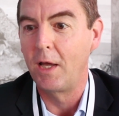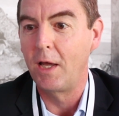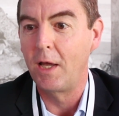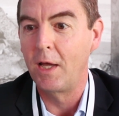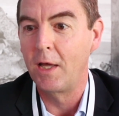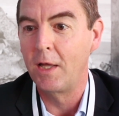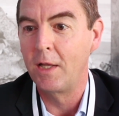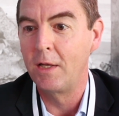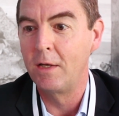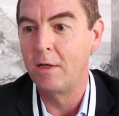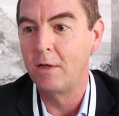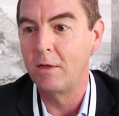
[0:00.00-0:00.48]

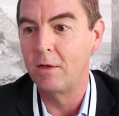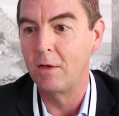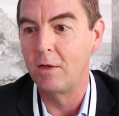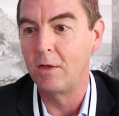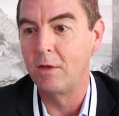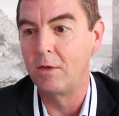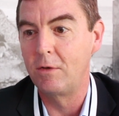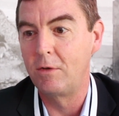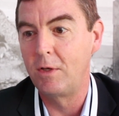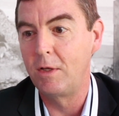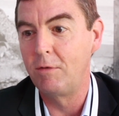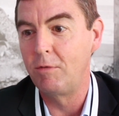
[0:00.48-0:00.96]
And
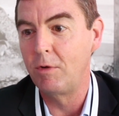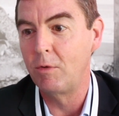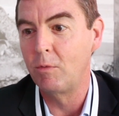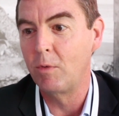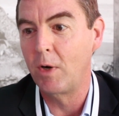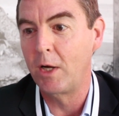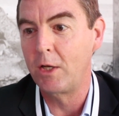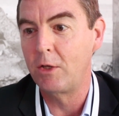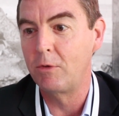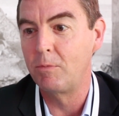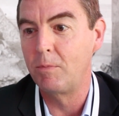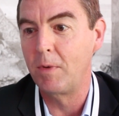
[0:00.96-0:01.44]
TV
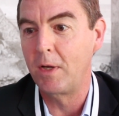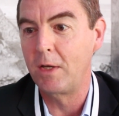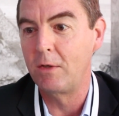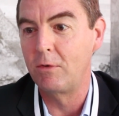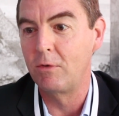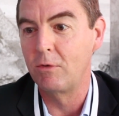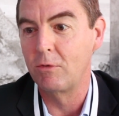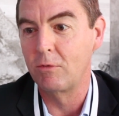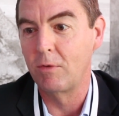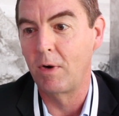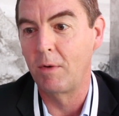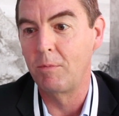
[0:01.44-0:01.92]
White
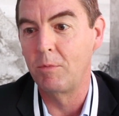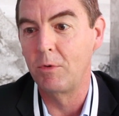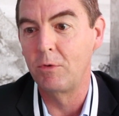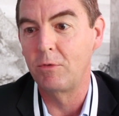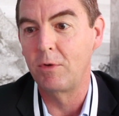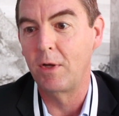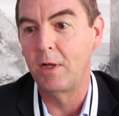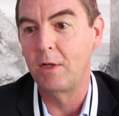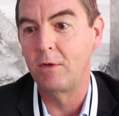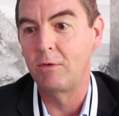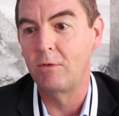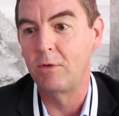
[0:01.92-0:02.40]
Spaces
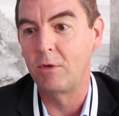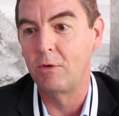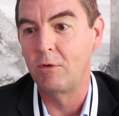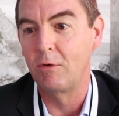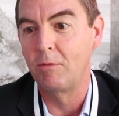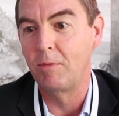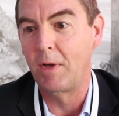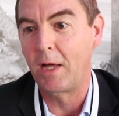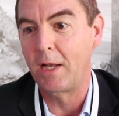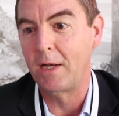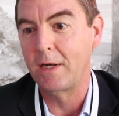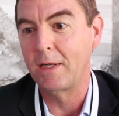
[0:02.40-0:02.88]
represents a
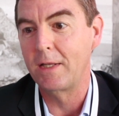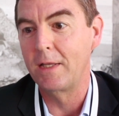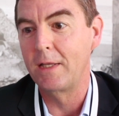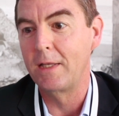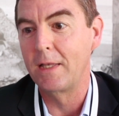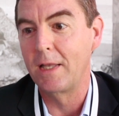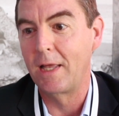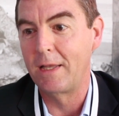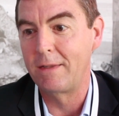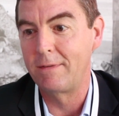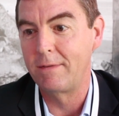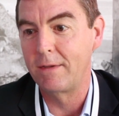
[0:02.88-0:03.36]

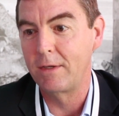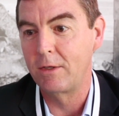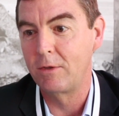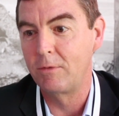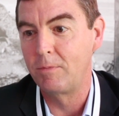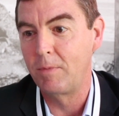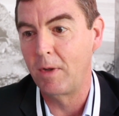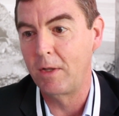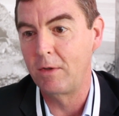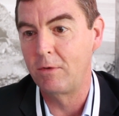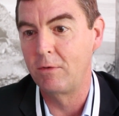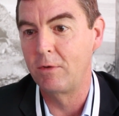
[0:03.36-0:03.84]
dramatically less
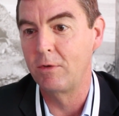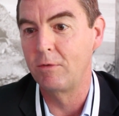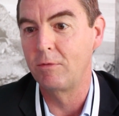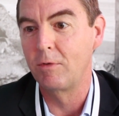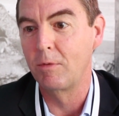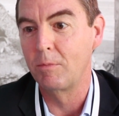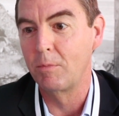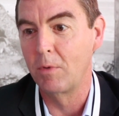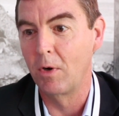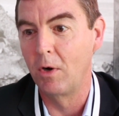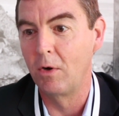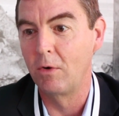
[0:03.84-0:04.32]

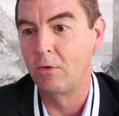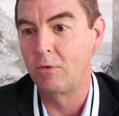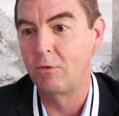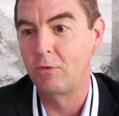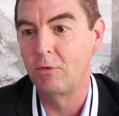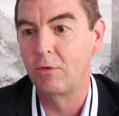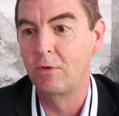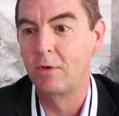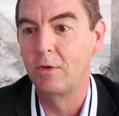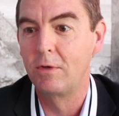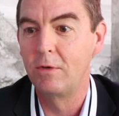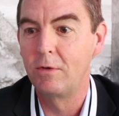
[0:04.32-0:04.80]
expensive
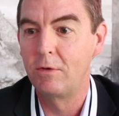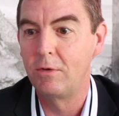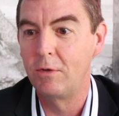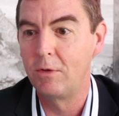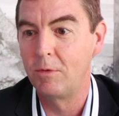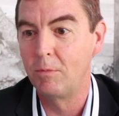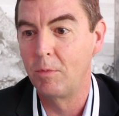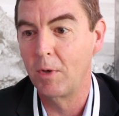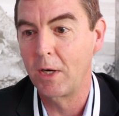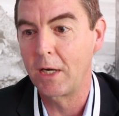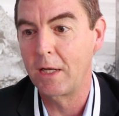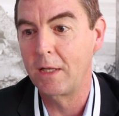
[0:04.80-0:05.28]
approach
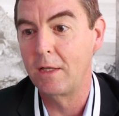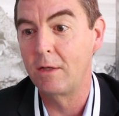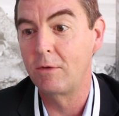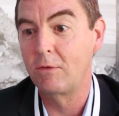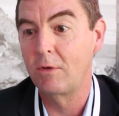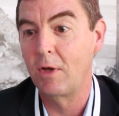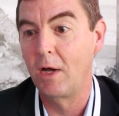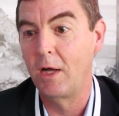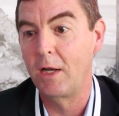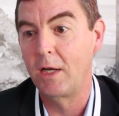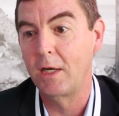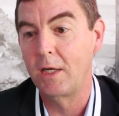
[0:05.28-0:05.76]
to bringing
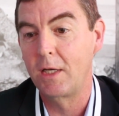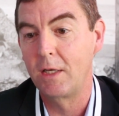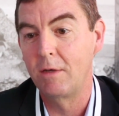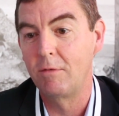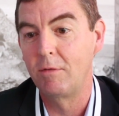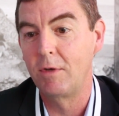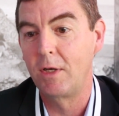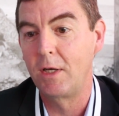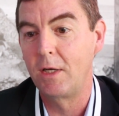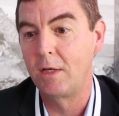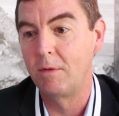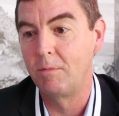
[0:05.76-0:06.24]
this
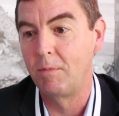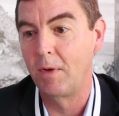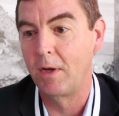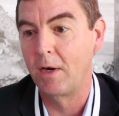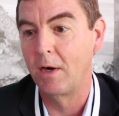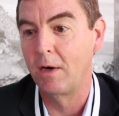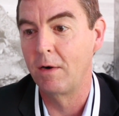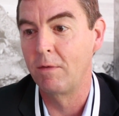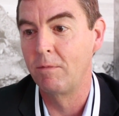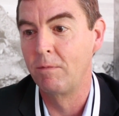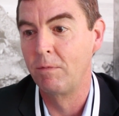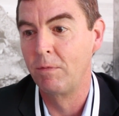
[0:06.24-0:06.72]
connectivity to
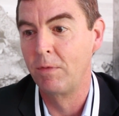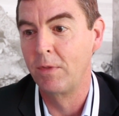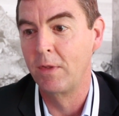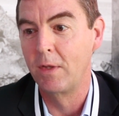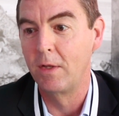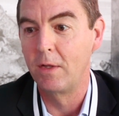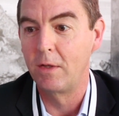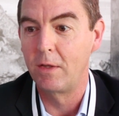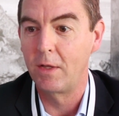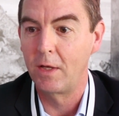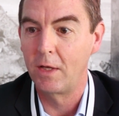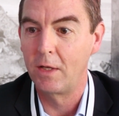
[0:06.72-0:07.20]
bear
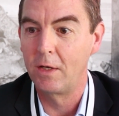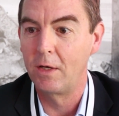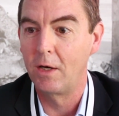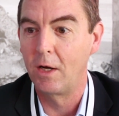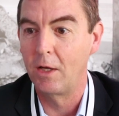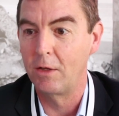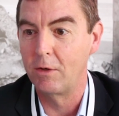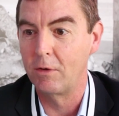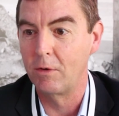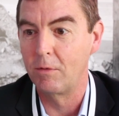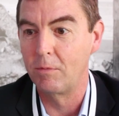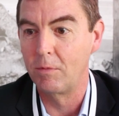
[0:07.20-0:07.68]
than
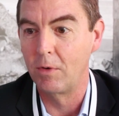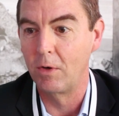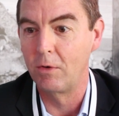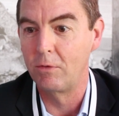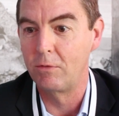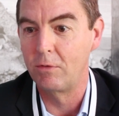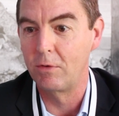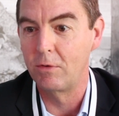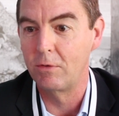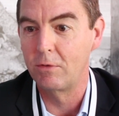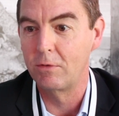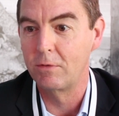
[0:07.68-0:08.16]
other
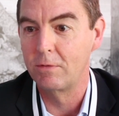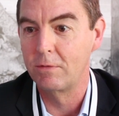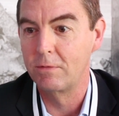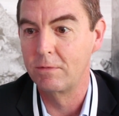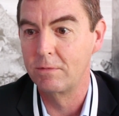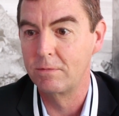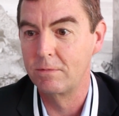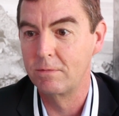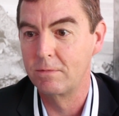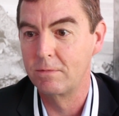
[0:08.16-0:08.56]
approaches.